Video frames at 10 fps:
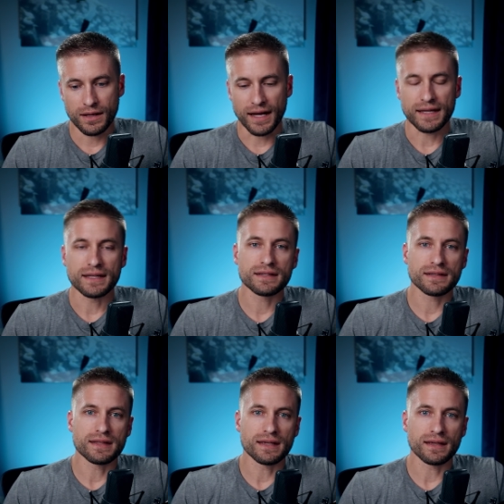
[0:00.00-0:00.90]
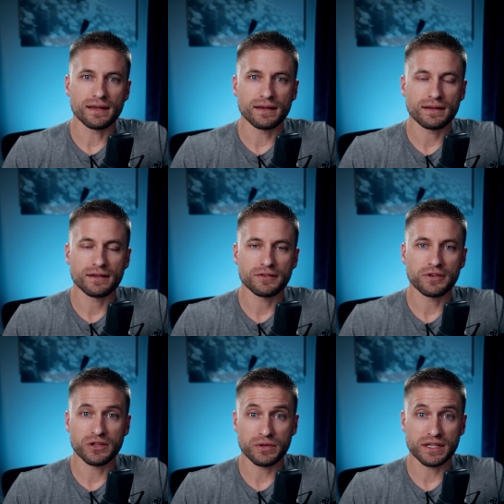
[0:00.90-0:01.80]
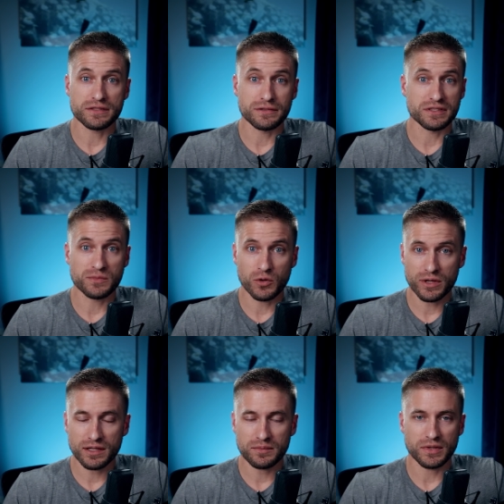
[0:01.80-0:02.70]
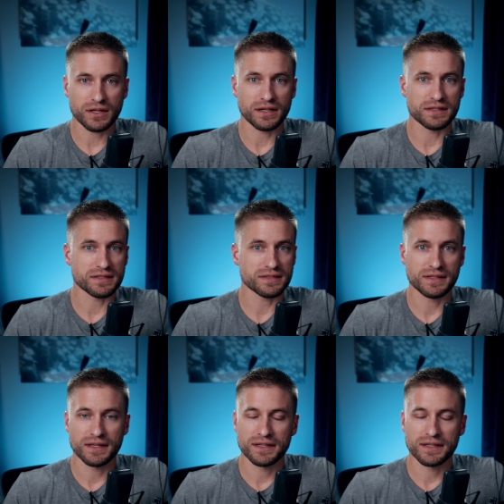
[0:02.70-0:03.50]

I ended the fundraiser this morning because